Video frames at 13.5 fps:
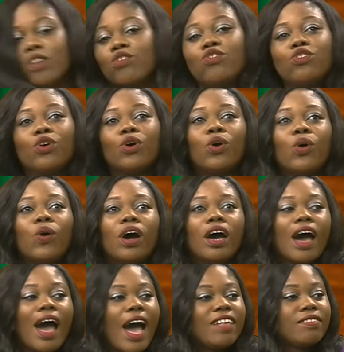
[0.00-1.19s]
so
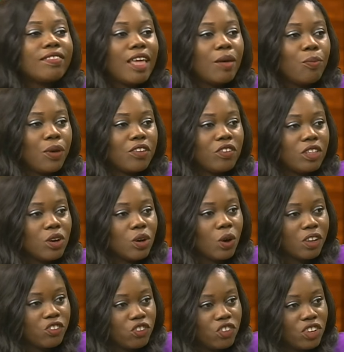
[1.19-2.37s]
ask them personal
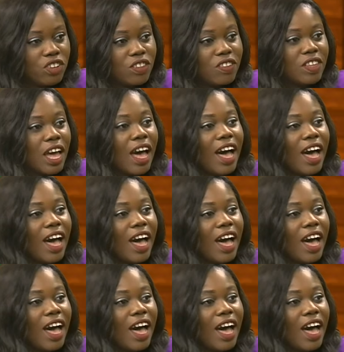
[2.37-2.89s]
questions,